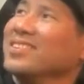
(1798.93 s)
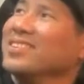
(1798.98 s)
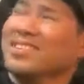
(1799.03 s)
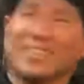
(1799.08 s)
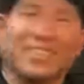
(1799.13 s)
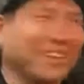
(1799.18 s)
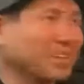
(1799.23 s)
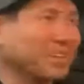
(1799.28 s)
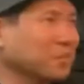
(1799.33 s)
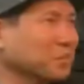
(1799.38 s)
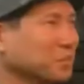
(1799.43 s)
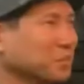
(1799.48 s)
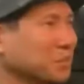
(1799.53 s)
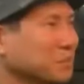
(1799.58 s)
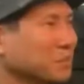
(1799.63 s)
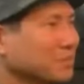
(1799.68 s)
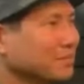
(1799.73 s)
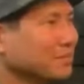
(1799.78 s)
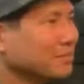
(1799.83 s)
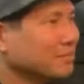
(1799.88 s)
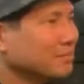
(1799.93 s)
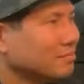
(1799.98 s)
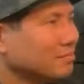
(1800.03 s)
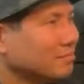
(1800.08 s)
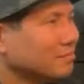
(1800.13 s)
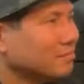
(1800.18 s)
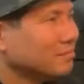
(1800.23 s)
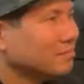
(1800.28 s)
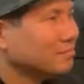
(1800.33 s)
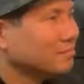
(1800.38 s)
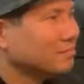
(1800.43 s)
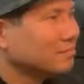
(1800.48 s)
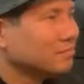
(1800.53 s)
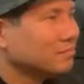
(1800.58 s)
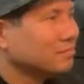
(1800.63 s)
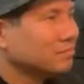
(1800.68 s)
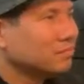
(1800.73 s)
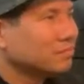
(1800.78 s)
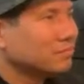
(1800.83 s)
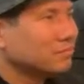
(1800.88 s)
In terms of taking care of your
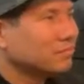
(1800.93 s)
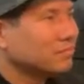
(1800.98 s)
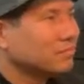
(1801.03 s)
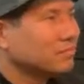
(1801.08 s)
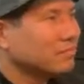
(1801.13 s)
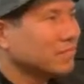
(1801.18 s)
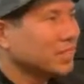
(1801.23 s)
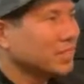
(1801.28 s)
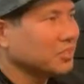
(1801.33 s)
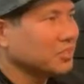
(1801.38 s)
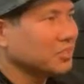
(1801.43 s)
fish, so